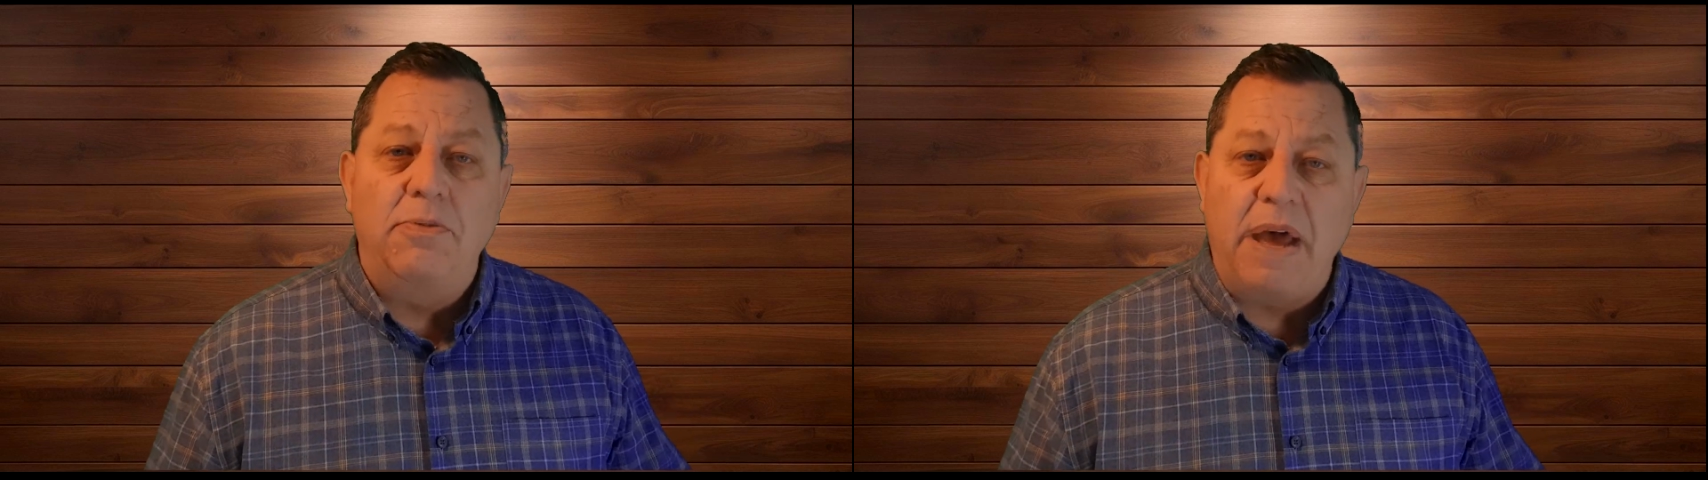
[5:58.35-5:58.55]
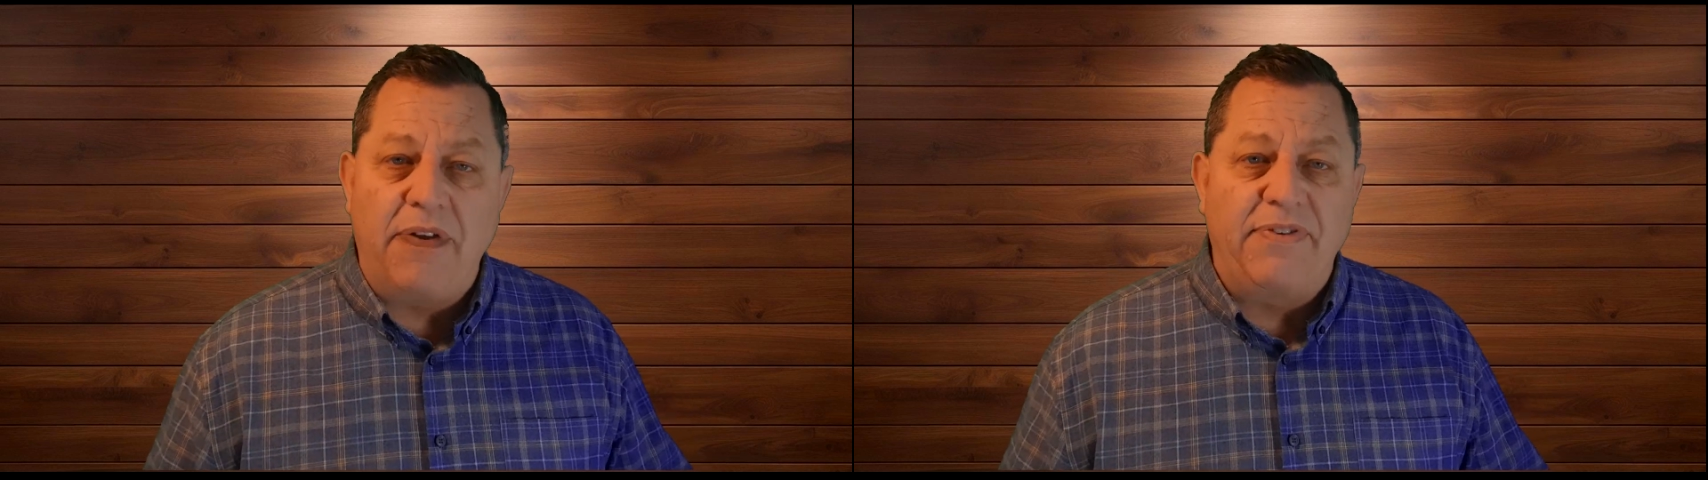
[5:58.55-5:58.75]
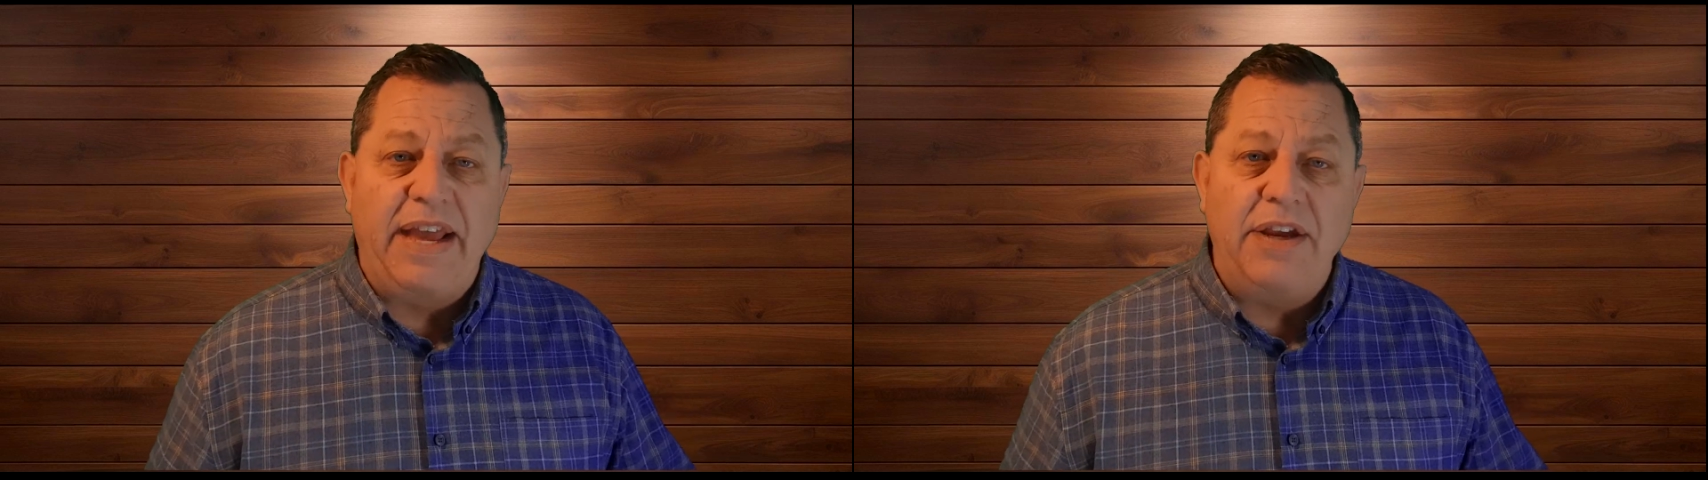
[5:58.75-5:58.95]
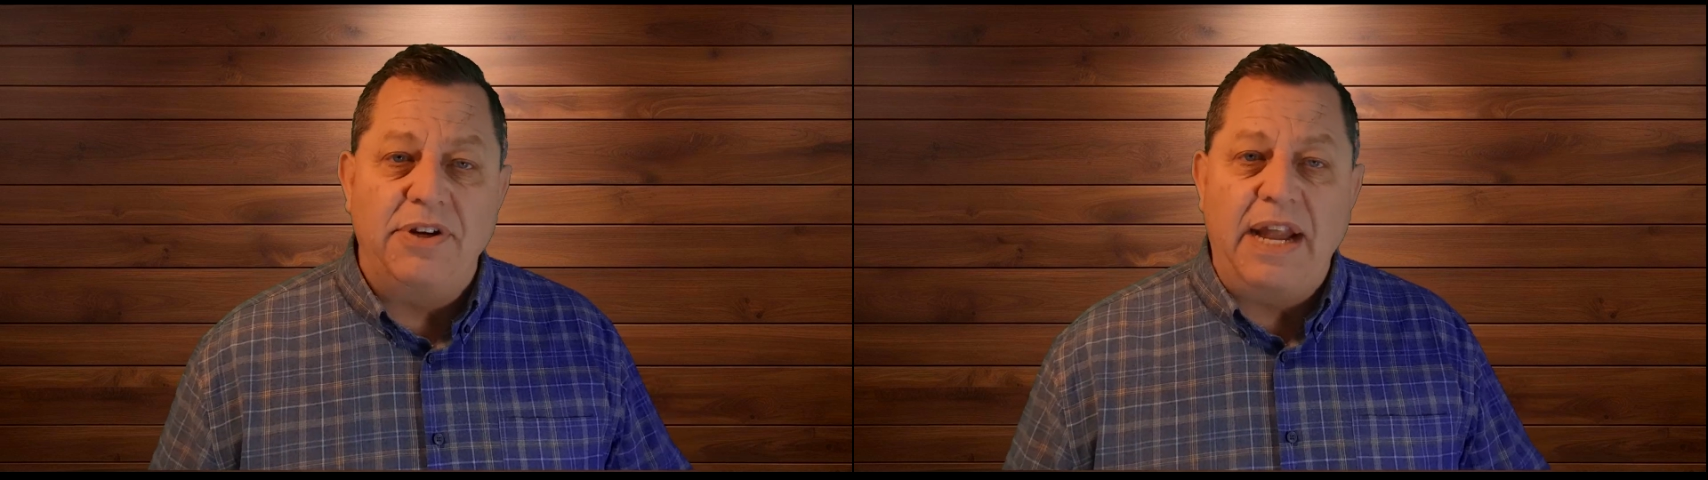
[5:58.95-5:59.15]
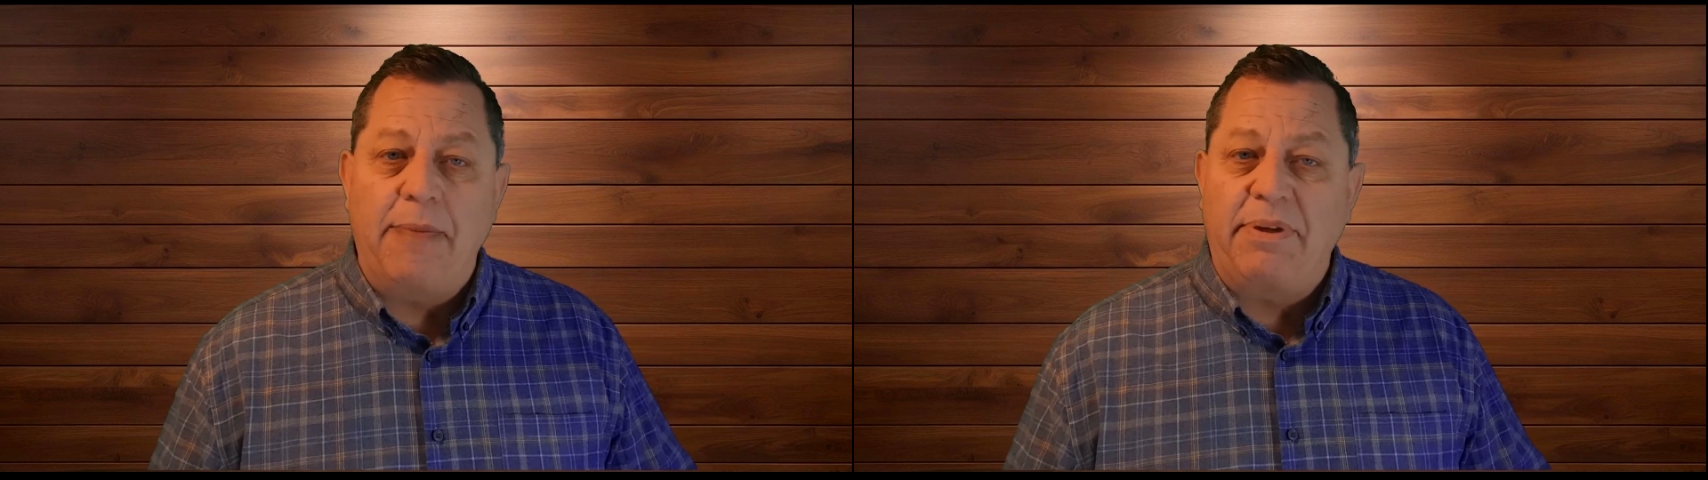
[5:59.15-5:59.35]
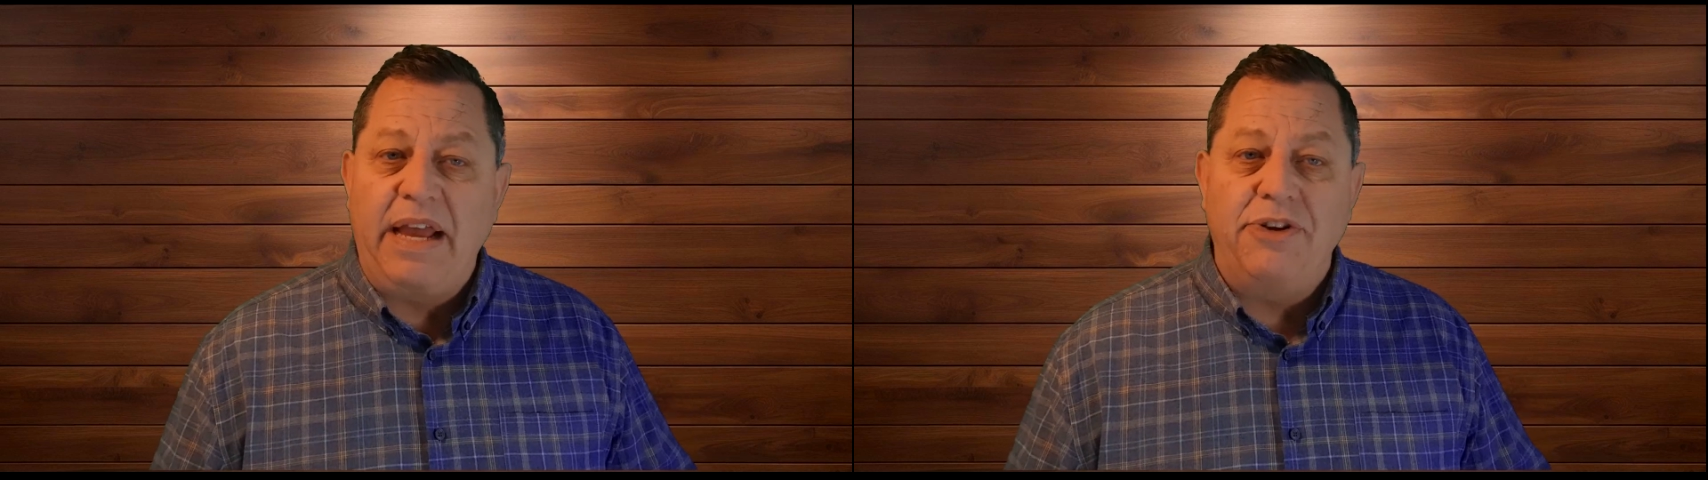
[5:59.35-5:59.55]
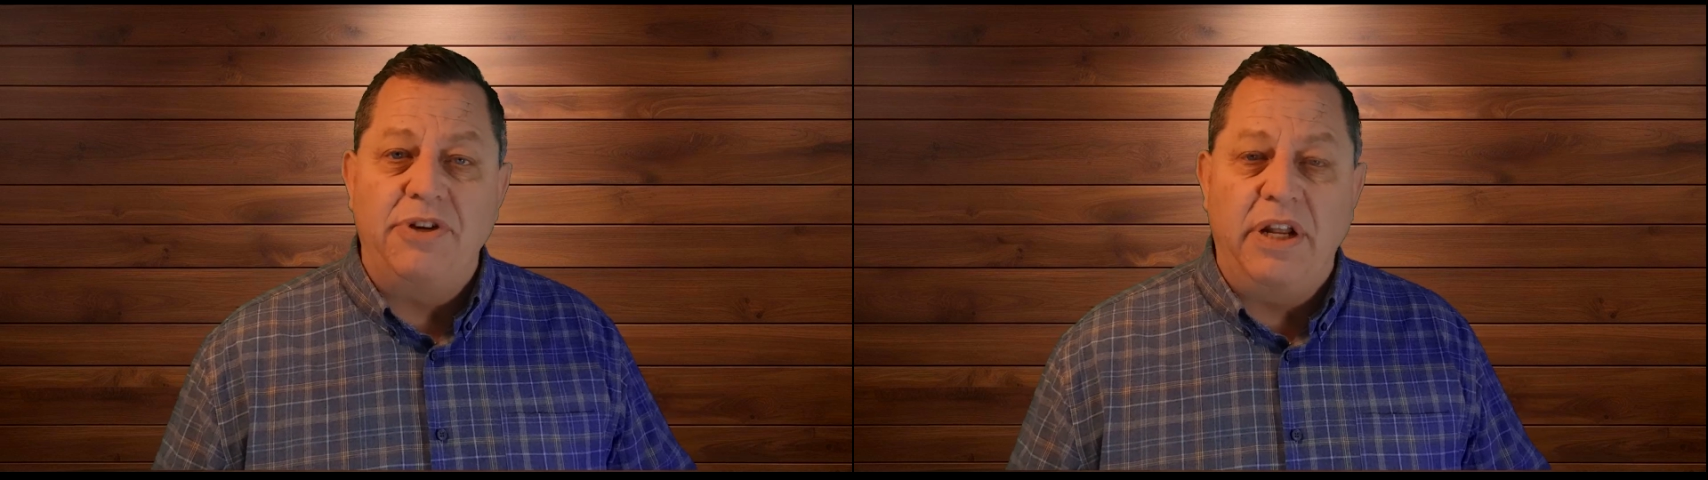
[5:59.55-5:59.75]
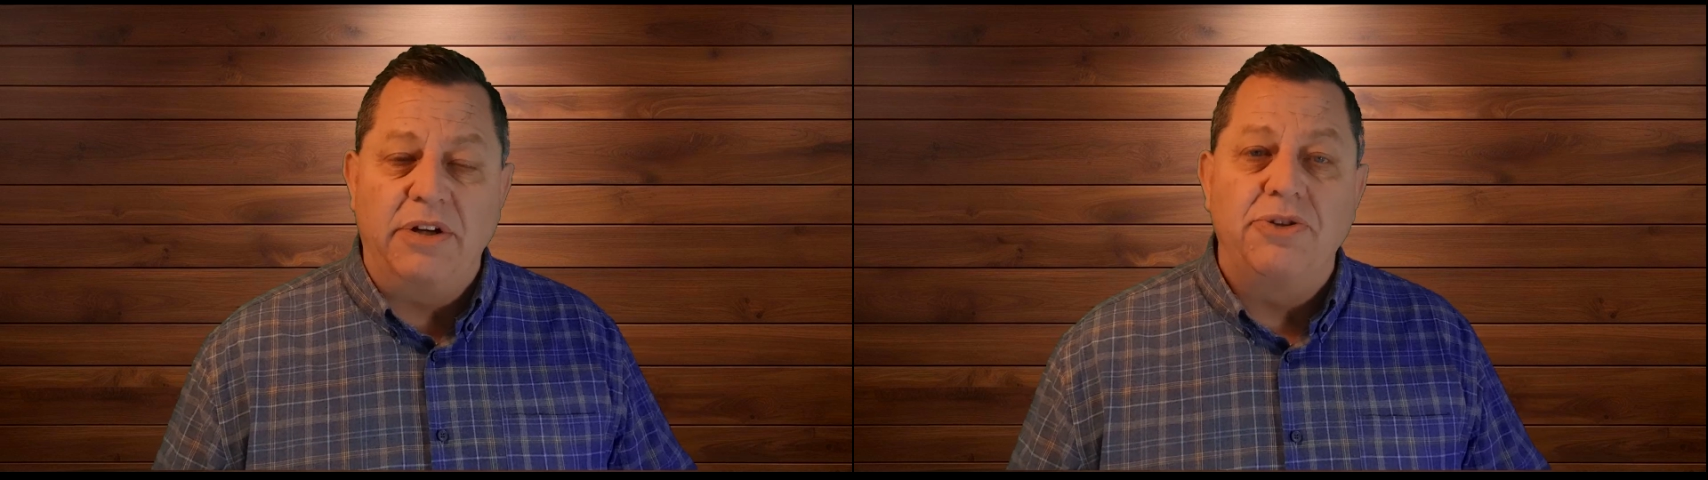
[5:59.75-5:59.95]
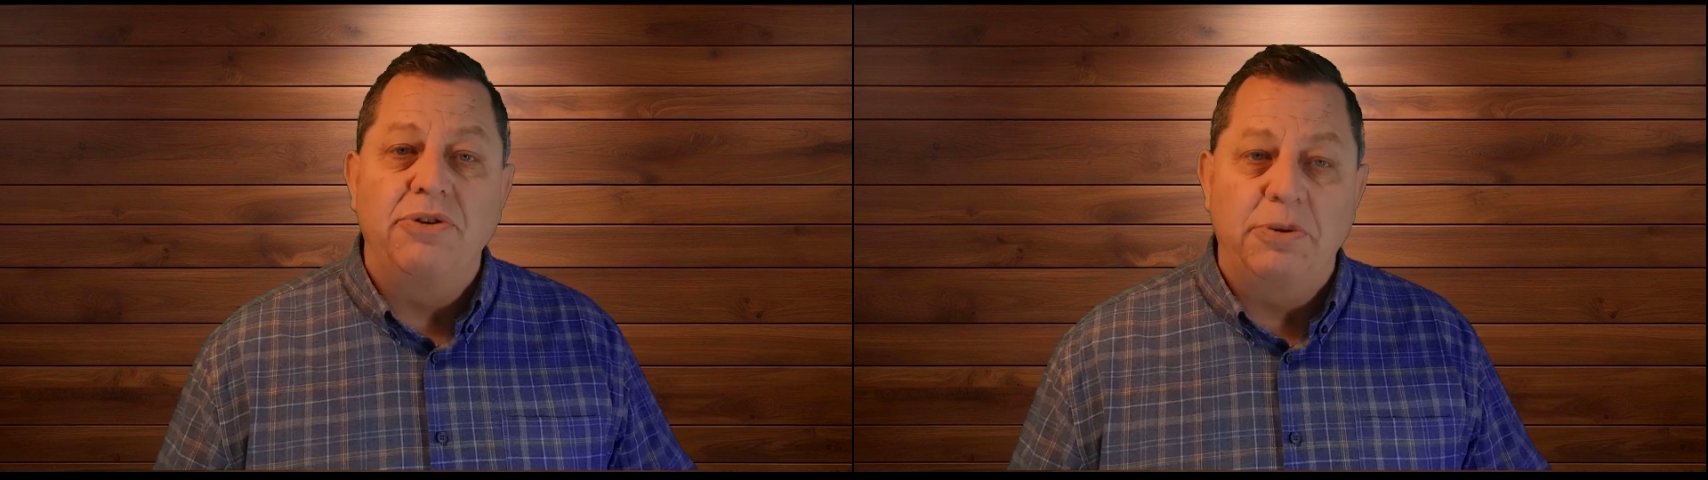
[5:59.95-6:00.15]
modification application in as soon as